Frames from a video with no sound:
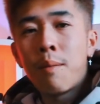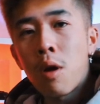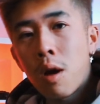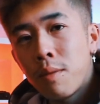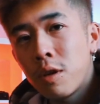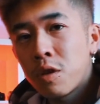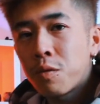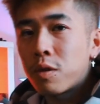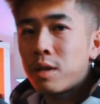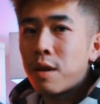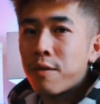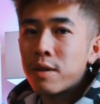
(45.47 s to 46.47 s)
a purpose for
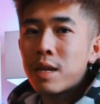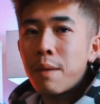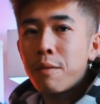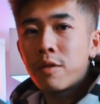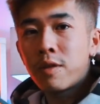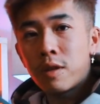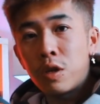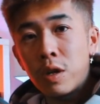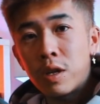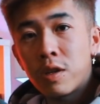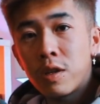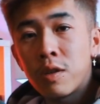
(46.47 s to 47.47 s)
different types of
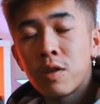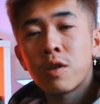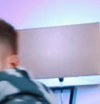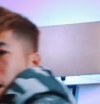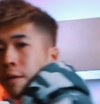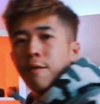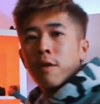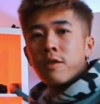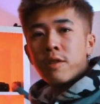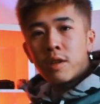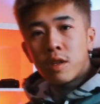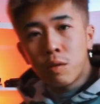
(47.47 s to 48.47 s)
situations. Like for
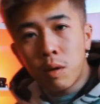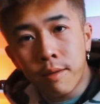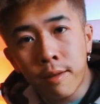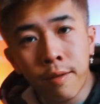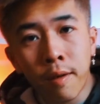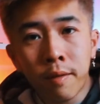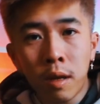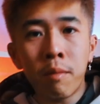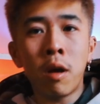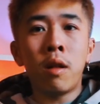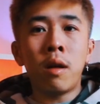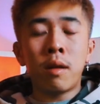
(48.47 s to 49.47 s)
instance, we have a
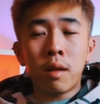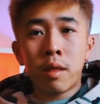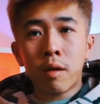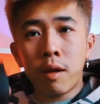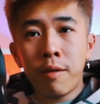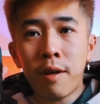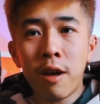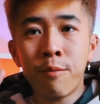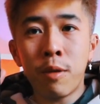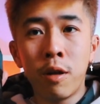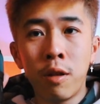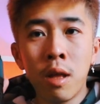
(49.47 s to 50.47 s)
50mm and a
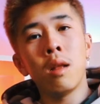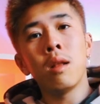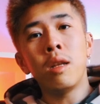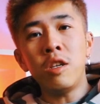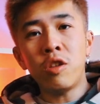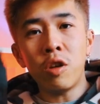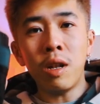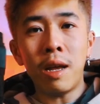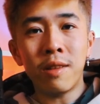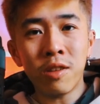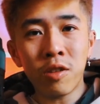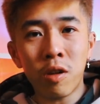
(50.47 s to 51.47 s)
35mm. These two
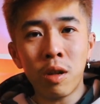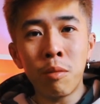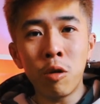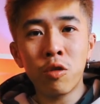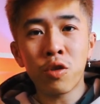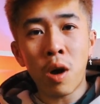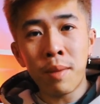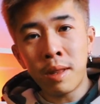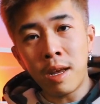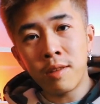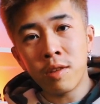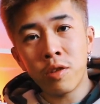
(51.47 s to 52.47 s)
lenses are the most common
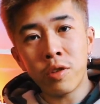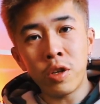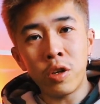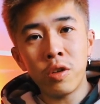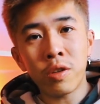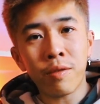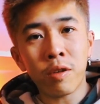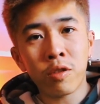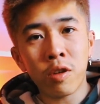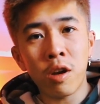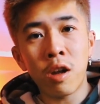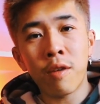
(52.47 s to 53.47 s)
lenses to use if you're
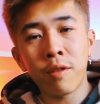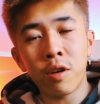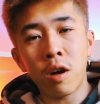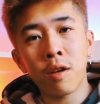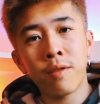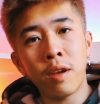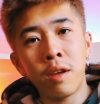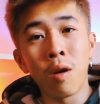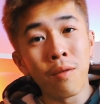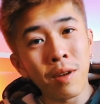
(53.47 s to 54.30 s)
starting off photography or